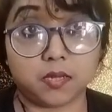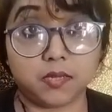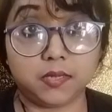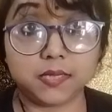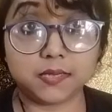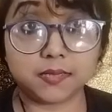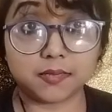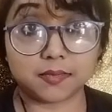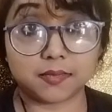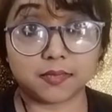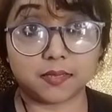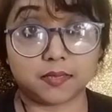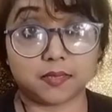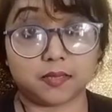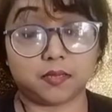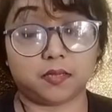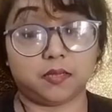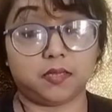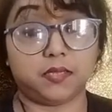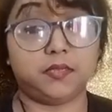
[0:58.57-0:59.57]
this
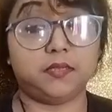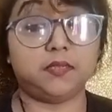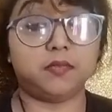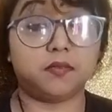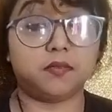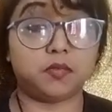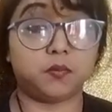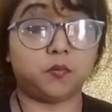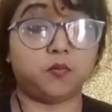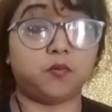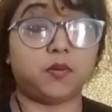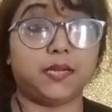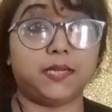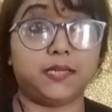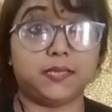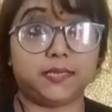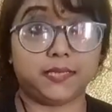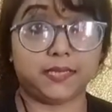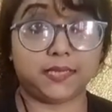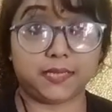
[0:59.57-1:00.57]
leadership
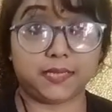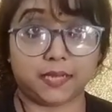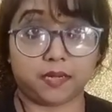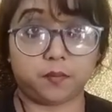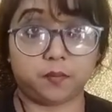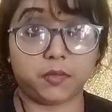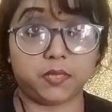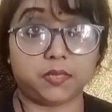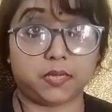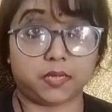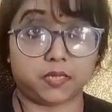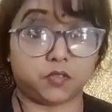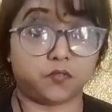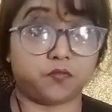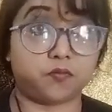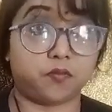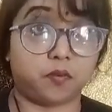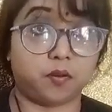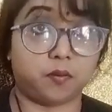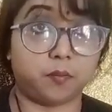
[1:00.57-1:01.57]
quality can be
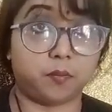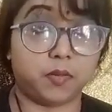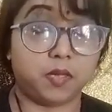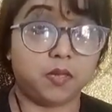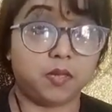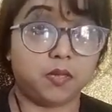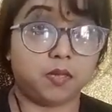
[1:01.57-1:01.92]
transformed